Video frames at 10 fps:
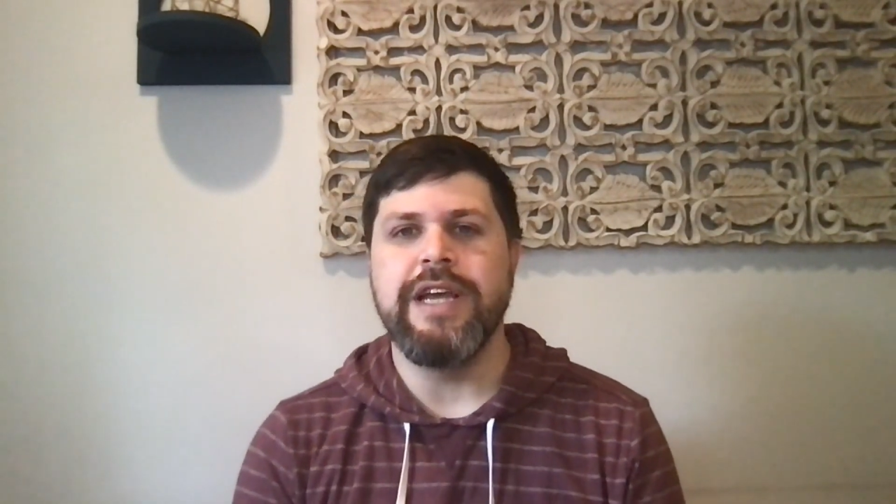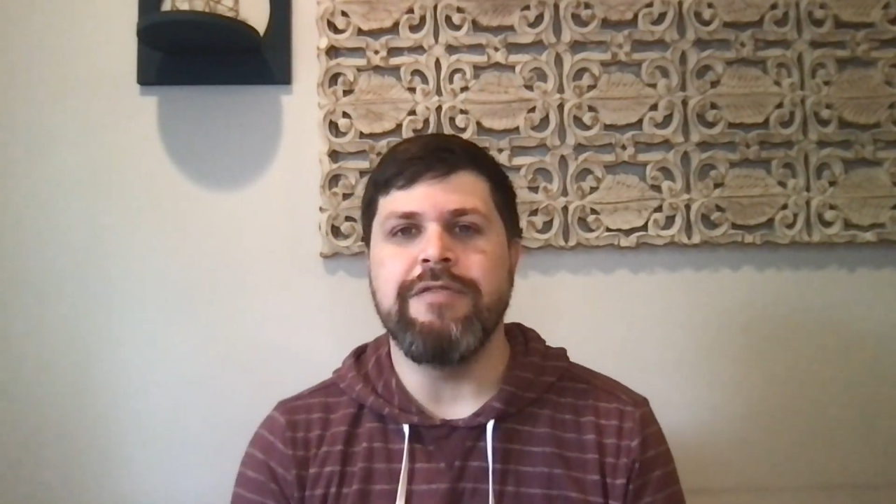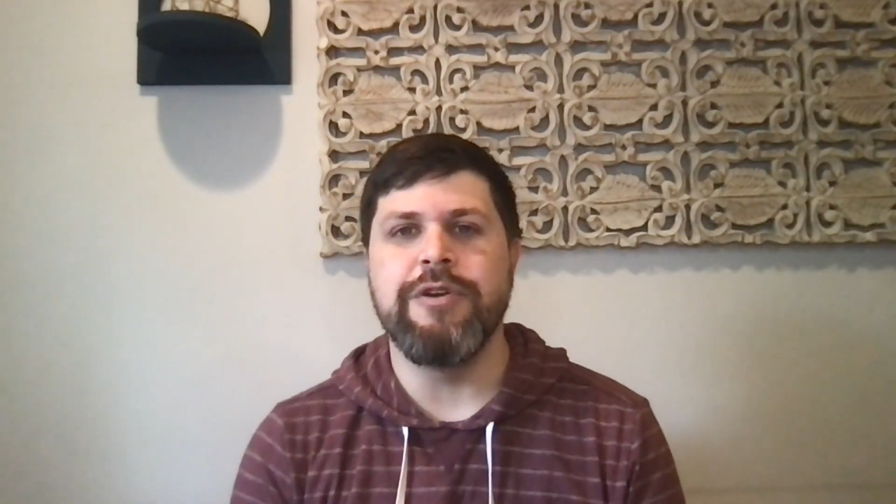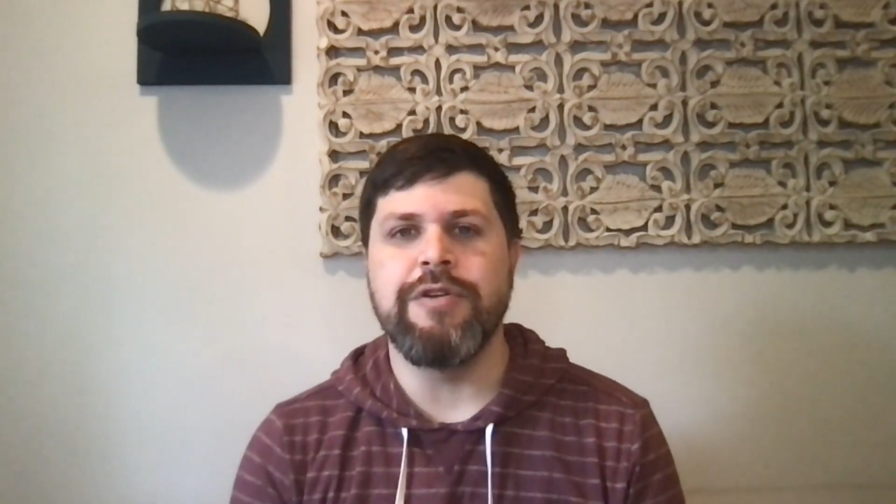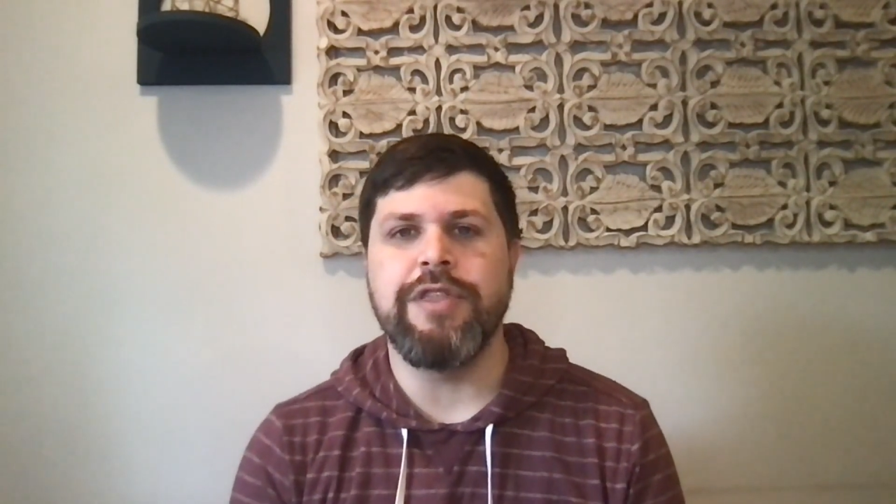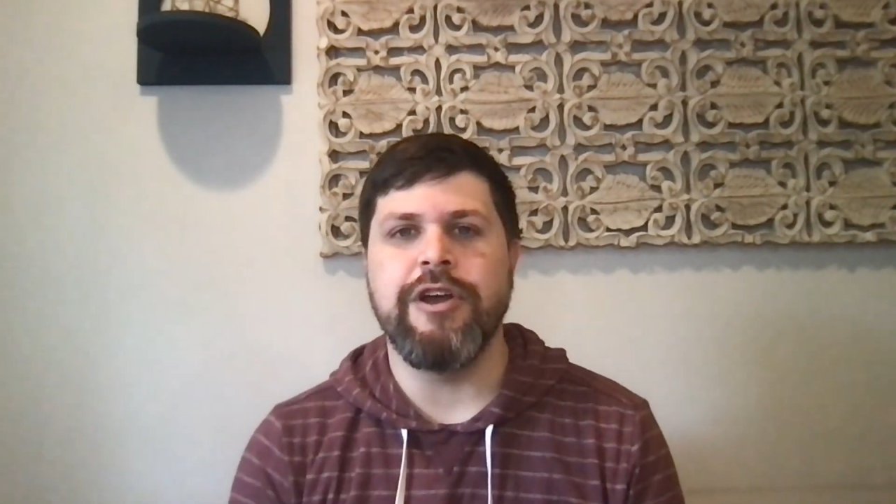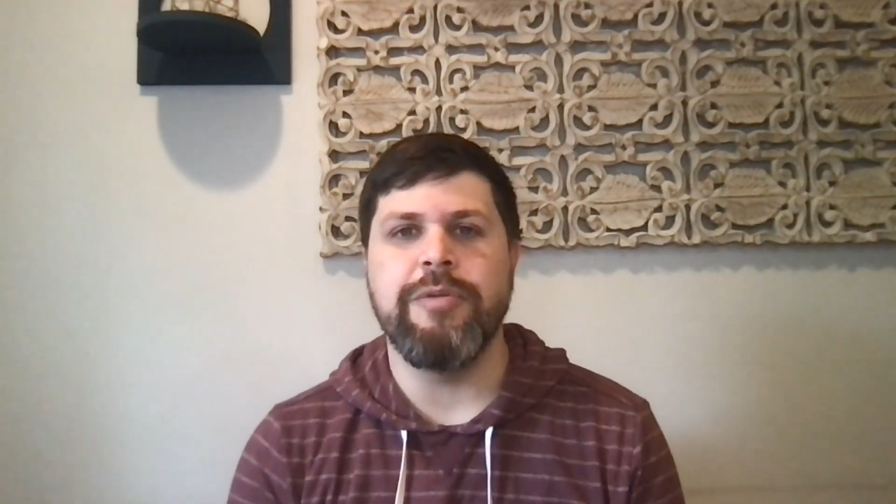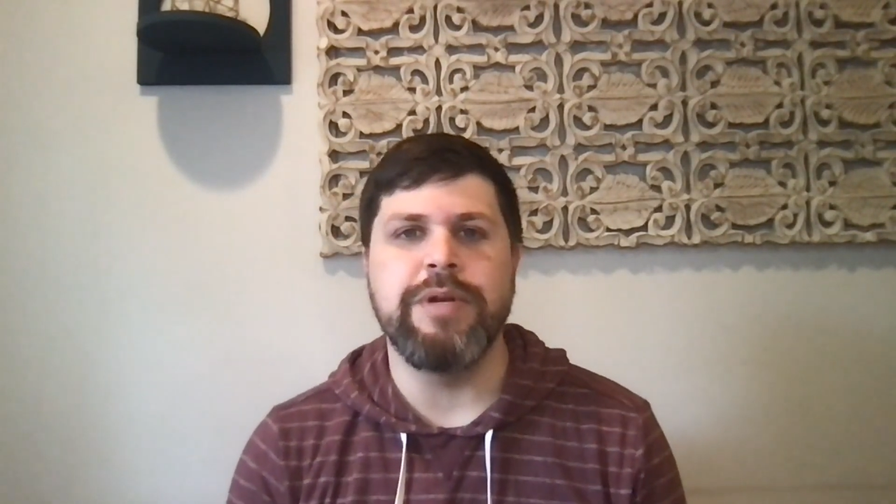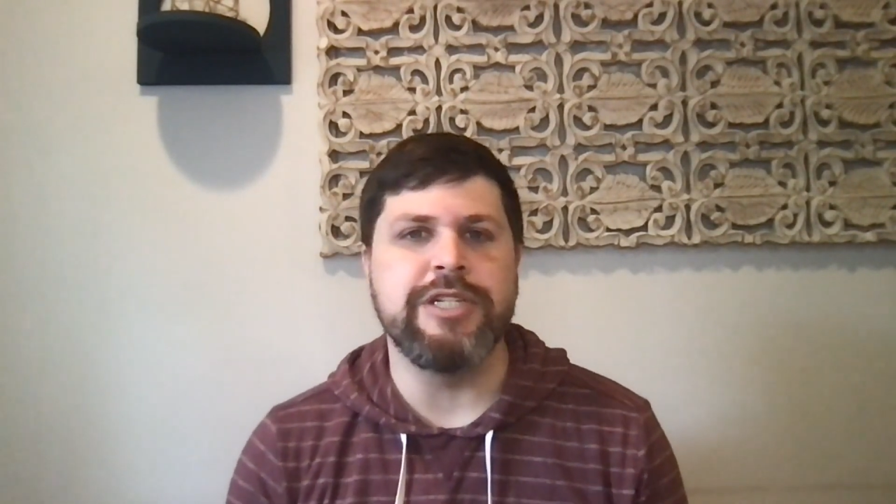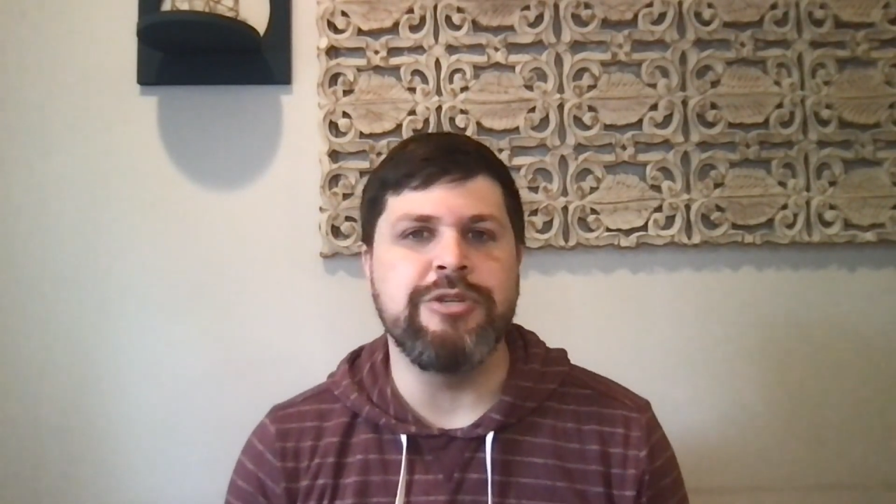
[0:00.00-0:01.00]
If you're a
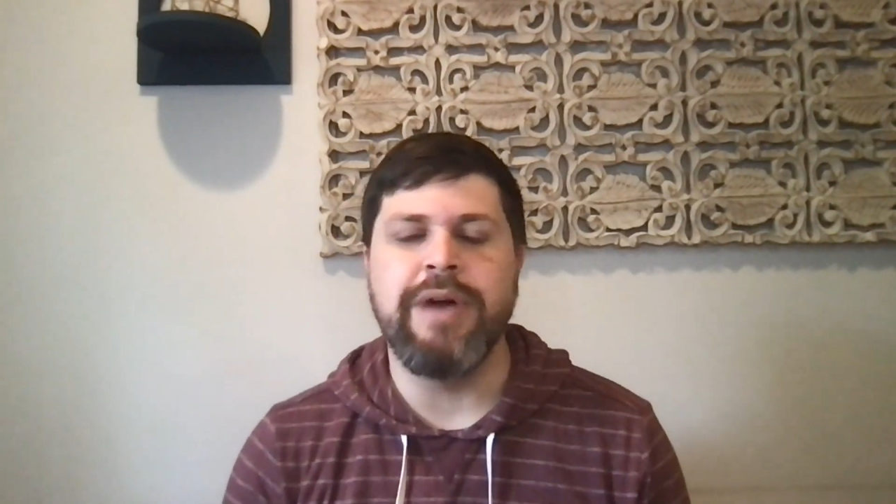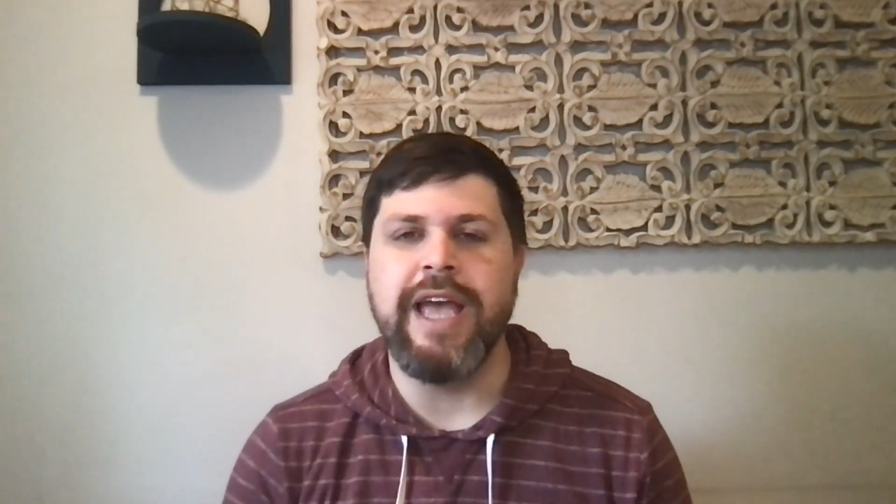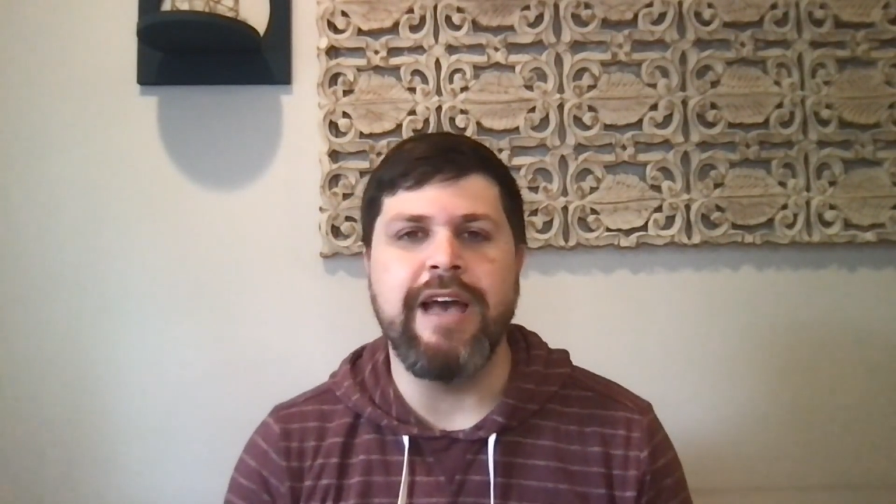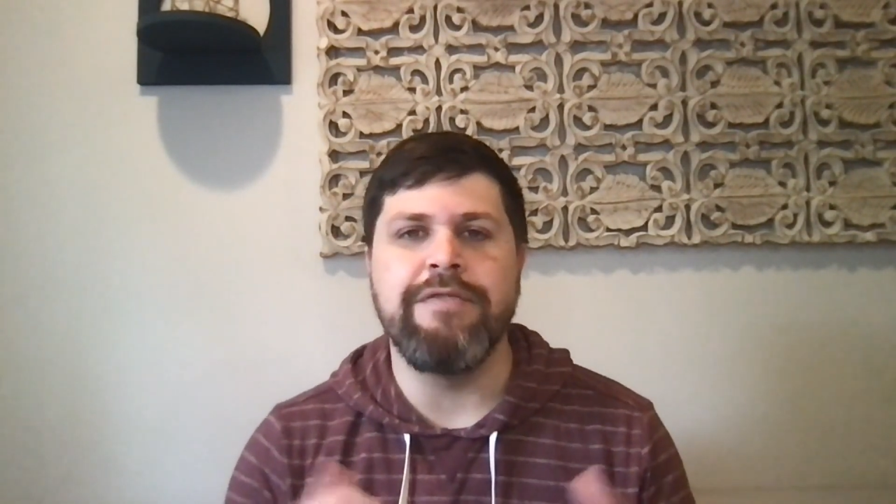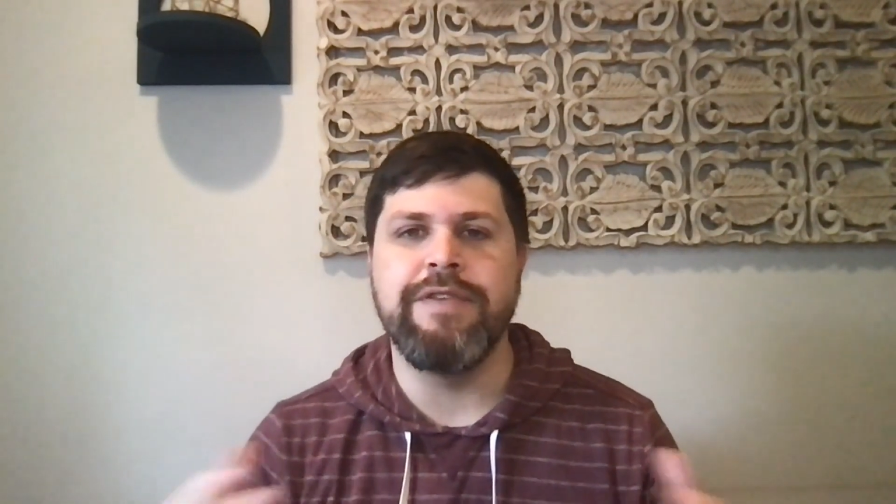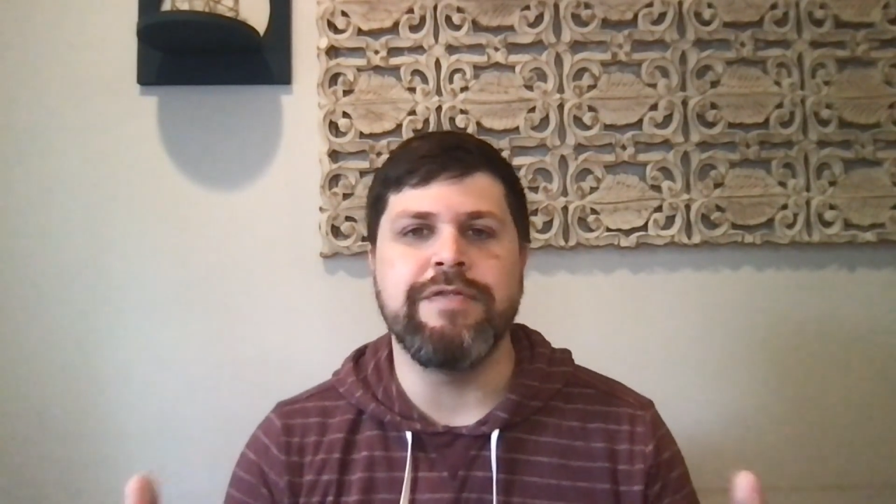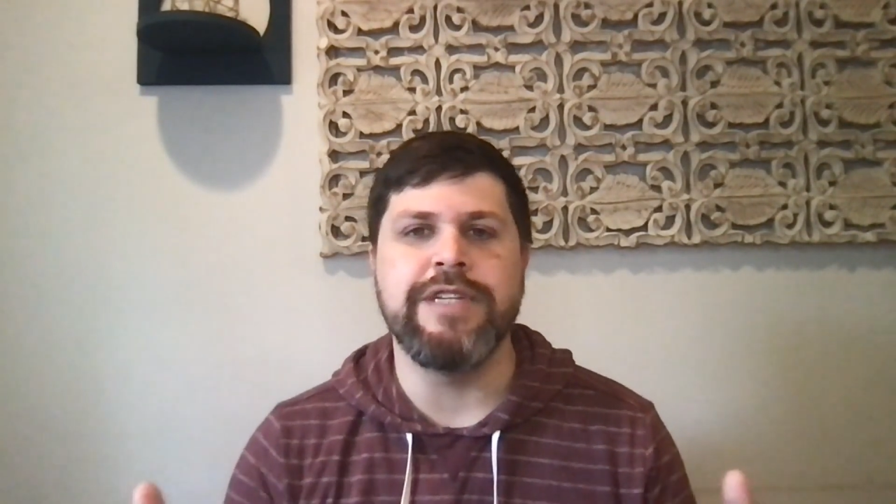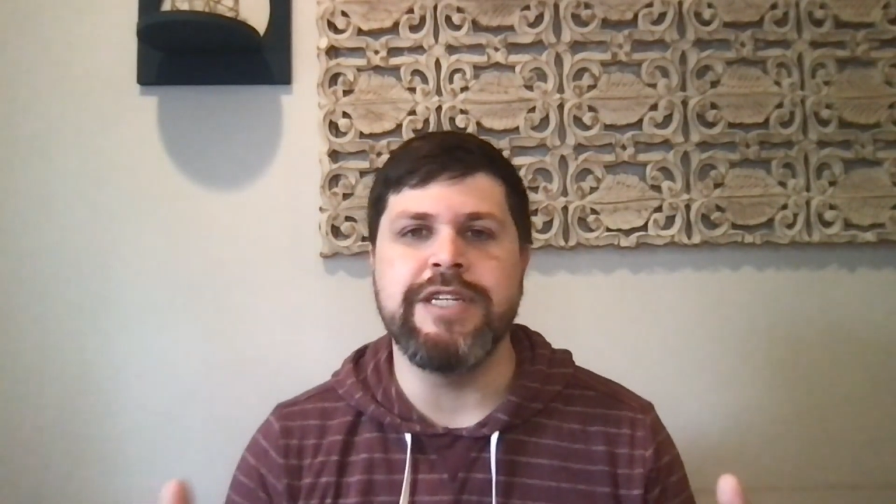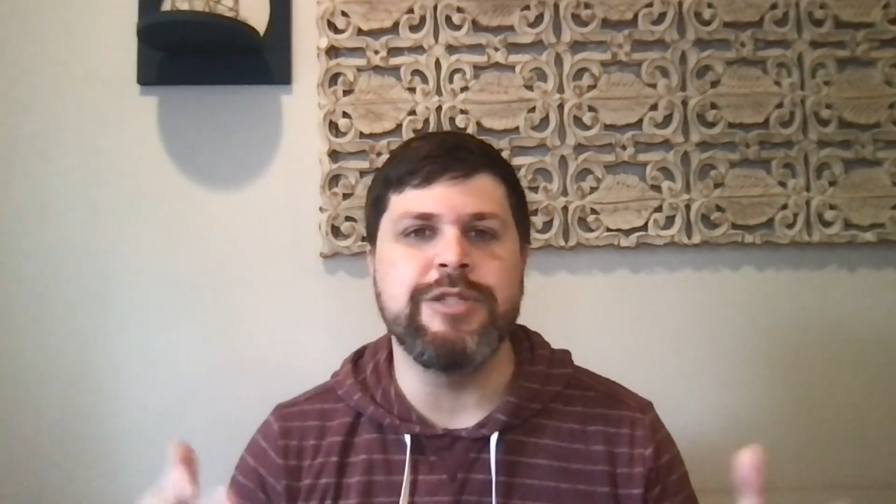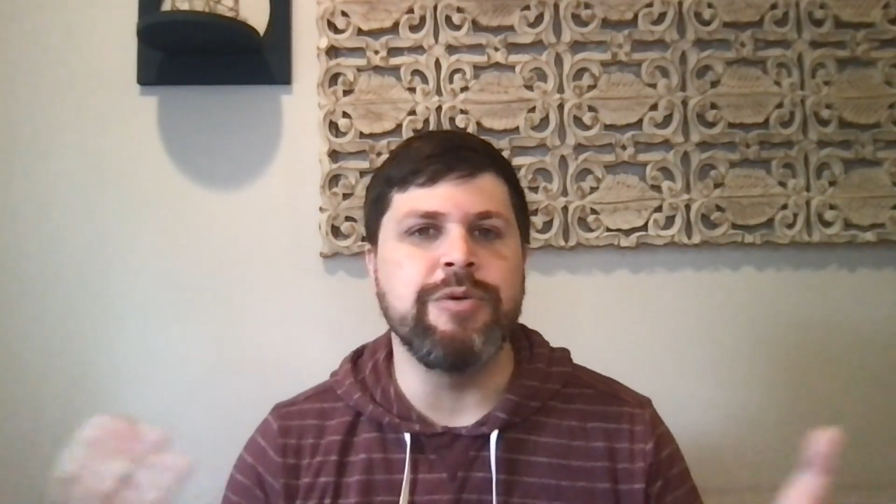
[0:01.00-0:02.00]
therapist, you might have 50